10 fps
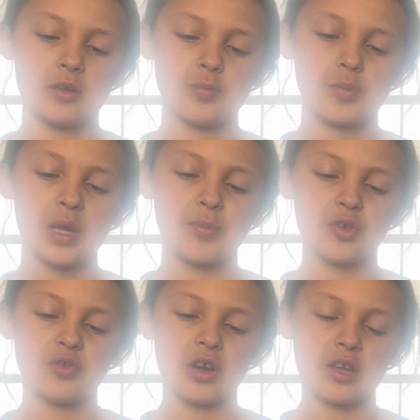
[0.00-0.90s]
paper
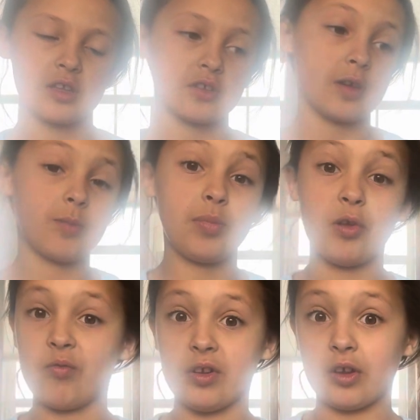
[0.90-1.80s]
dragons can be
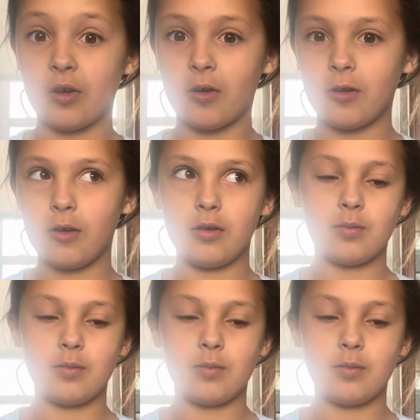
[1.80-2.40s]
really hard.